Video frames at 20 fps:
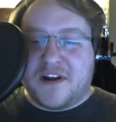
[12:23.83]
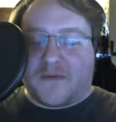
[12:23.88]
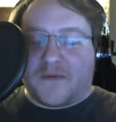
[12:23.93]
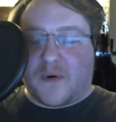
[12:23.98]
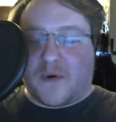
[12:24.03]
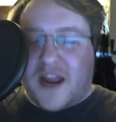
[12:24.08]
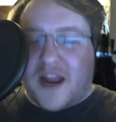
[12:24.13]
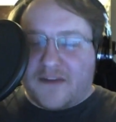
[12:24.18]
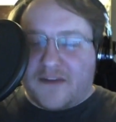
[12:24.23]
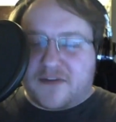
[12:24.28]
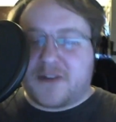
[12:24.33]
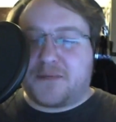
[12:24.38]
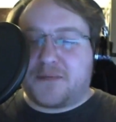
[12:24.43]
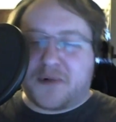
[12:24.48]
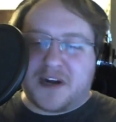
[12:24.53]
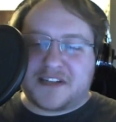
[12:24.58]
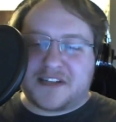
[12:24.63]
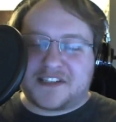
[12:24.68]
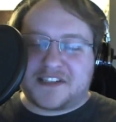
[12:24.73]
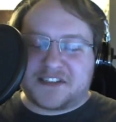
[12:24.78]
for every
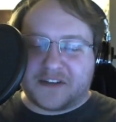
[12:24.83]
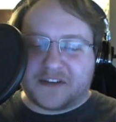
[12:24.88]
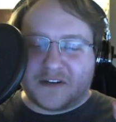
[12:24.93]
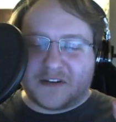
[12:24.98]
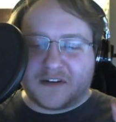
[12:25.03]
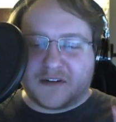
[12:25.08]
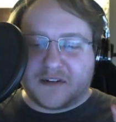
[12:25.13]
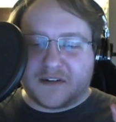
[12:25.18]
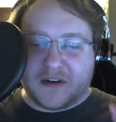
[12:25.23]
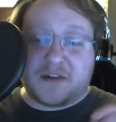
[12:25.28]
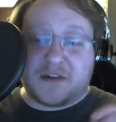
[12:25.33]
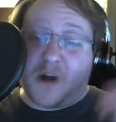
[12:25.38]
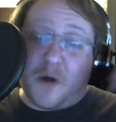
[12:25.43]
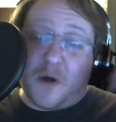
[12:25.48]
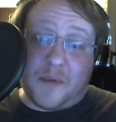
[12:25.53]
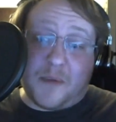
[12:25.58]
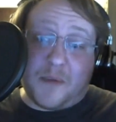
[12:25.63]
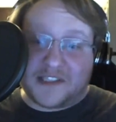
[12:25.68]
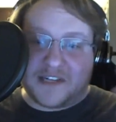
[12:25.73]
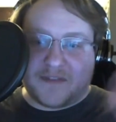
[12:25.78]
processor, or
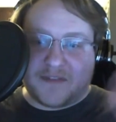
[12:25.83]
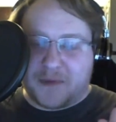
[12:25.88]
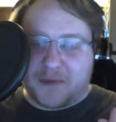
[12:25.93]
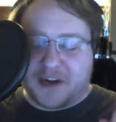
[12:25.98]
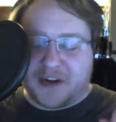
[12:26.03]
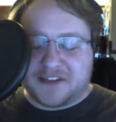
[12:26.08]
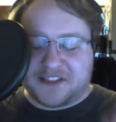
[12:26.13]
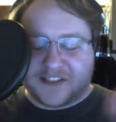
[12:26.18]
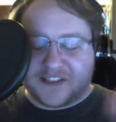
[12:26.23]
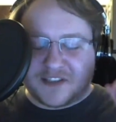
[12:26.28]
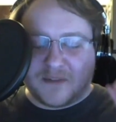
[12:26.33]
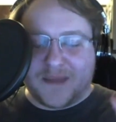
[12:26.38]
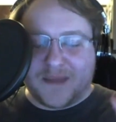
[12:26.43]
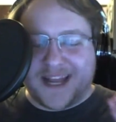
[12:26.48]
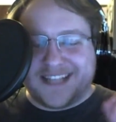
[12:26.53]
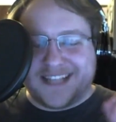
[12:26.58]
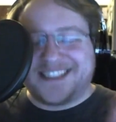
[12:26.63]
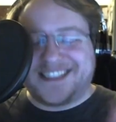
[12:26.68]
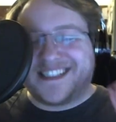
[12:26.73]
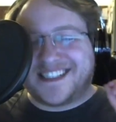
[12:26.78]
almost every processor
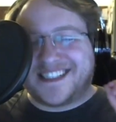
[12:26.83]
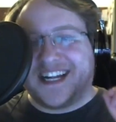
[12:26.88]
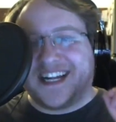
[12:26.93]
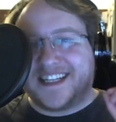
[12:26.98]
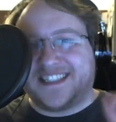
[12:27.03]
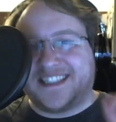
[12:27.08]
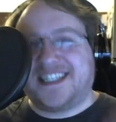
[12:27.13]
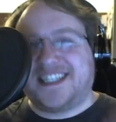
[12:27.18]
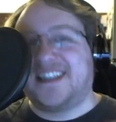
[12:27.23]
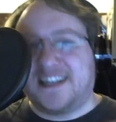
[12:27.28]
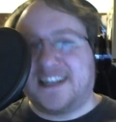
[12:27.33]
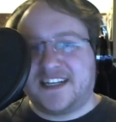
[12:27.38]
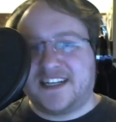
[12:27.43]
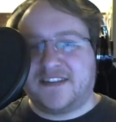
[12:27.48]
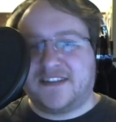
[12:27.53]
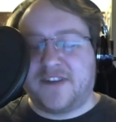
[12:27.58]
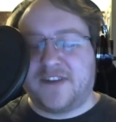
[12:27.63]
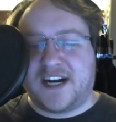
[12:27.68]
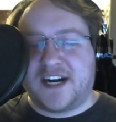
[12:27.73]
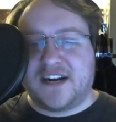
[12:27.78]
made since
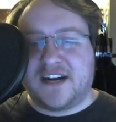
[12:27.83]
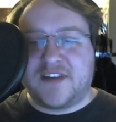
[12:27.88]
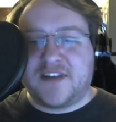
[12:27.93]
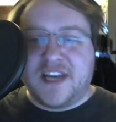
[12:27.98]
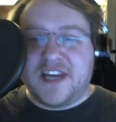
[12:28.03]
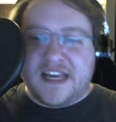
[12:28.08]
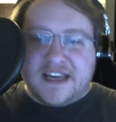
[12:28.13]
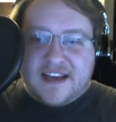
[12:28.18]
1995.